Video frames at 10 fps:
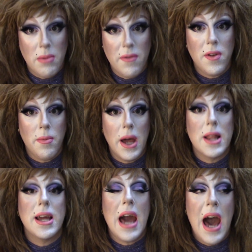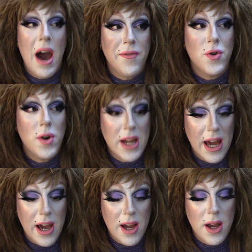be filming, like after a
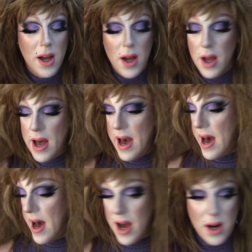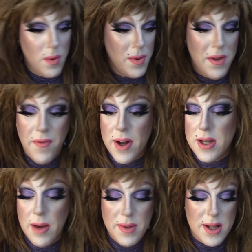gig at, what the fuck
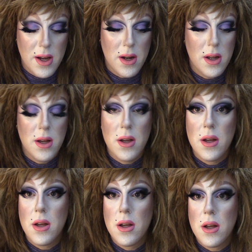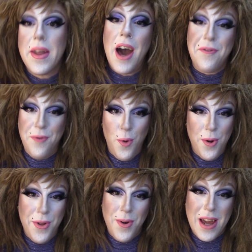time is it? At
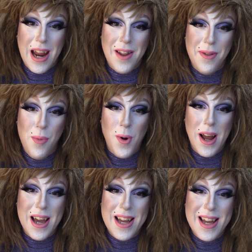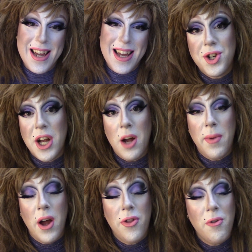4:38 in the morning. Check out
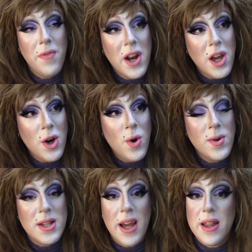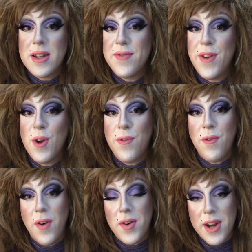my other videos, like this video if
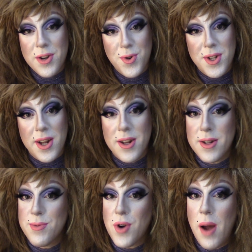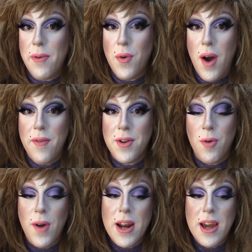you found it interesting, subscribe if you haven't
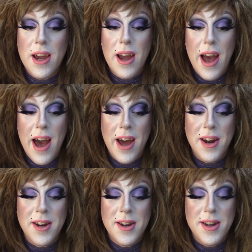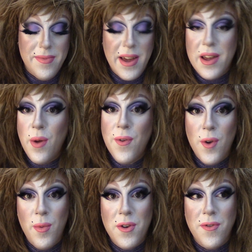already, and thank you
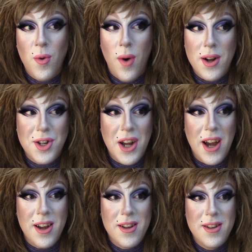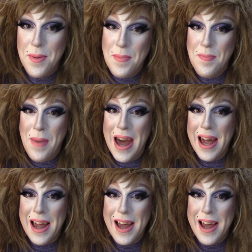so much for watching. Bye!